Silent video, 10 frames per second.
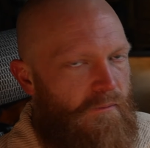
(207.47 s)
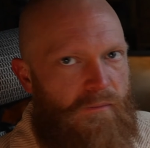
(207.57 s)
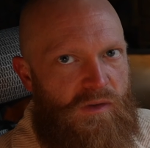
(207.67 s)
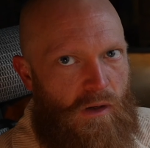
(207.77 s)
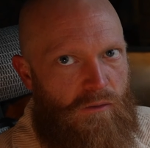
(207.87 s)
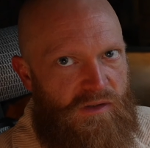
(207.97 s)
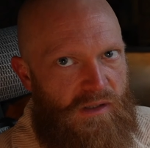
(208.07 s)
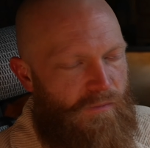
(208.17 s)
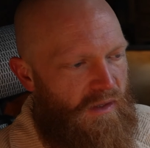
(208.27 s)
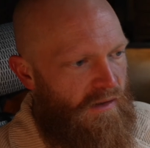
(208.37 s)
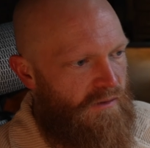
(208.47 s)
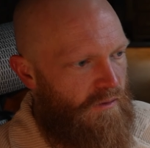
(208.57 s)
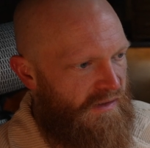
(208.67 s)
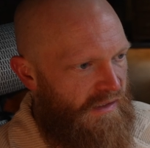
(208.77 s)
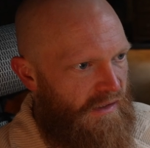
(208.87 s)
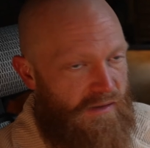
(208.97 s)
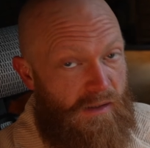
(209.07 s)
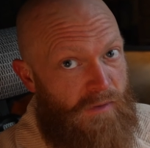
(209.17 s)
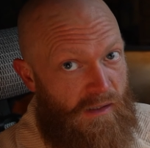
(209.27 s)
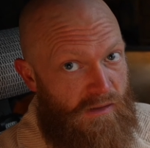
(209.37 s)
So some things will sync,
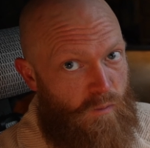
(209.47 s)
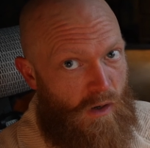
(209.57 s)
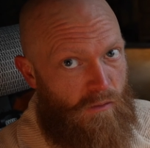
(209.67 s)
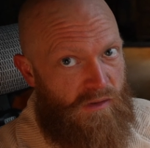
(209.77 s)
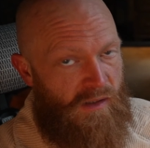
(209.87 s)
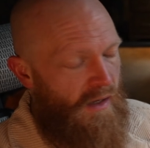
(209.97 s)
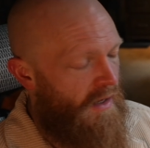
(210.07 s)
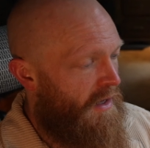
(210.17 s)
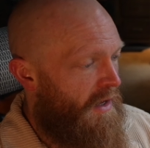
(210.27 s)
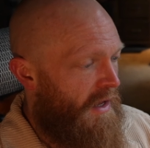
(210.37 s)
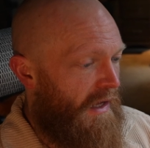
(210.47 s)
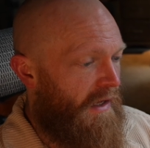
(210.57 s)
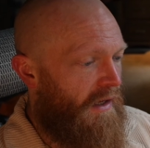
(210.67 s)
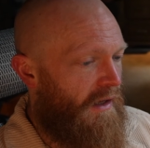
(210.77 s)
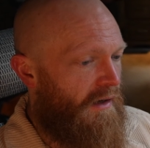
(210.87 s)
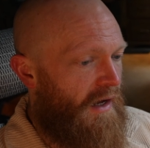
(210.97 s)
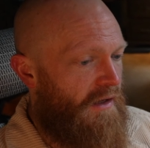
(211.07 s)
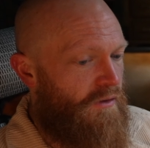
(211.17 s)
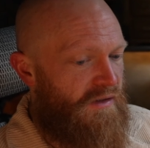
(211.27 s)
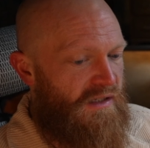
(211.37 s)
some things won't. And I
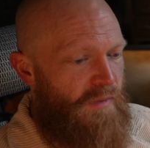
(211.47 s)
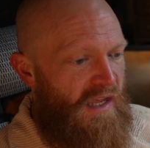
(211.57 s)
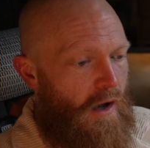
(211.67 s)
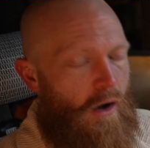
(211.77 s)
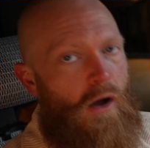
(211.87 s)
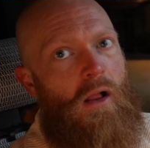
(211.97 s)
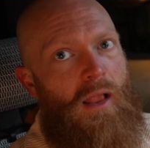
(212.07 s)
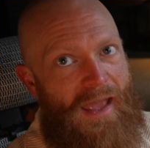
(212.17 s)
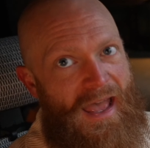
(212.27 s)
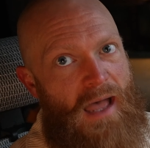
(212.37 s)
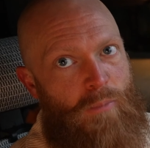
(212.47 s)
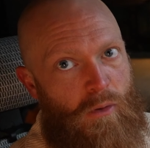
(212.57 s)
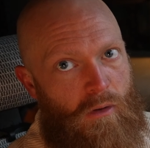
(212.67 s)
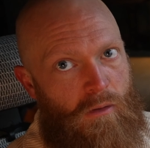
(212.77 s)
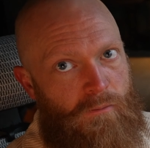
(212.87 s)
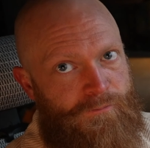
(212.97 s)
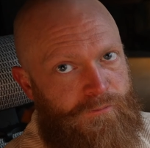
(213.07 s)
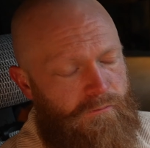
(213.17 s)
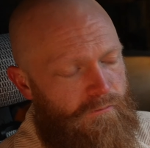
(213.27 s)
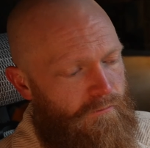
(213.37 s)
used to be all Apple
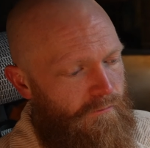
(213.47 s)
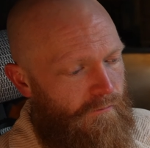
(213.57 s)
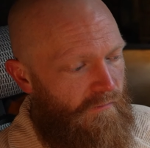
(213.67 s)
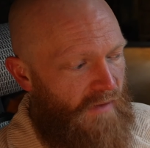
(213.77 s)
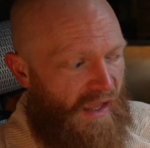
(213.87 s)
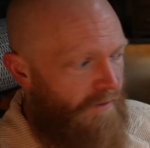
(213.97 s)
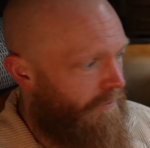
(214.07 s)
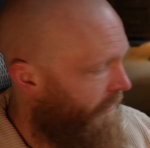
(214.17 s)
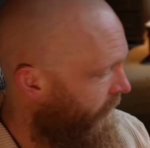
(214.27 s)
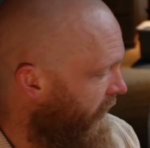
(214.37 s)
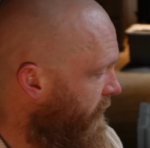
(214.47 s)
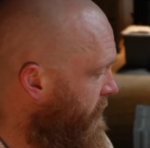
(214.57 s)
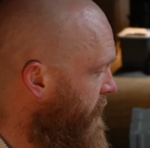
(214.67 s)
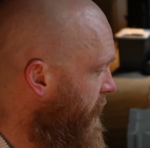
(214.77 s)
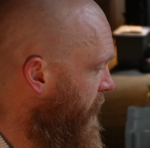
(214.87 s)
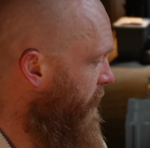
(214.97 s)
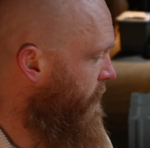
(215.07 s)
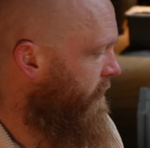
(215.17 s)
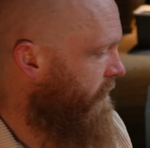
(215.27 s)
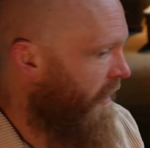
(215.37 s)
everything, you know.